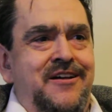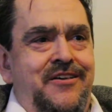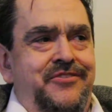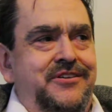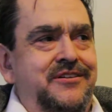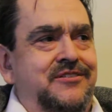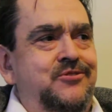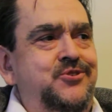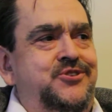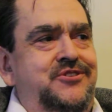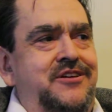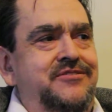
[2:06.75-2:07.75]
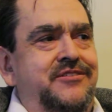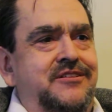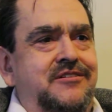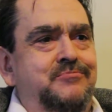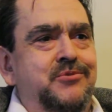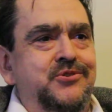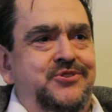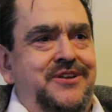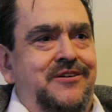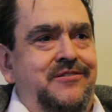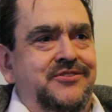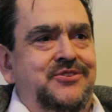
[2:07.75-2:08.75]
they negotiate the numbers
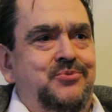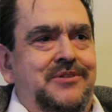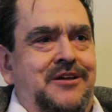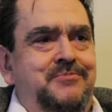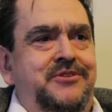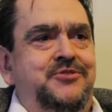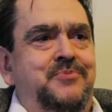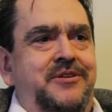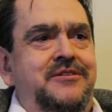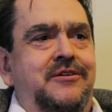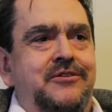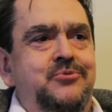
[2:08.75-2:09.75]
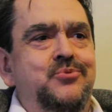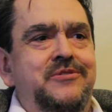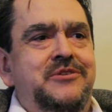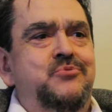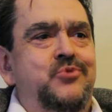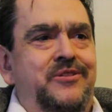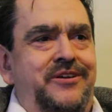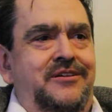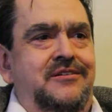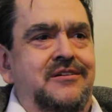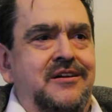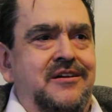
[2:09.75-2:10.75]
down and say, well, how much money are you really
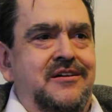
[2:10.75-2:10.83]
willing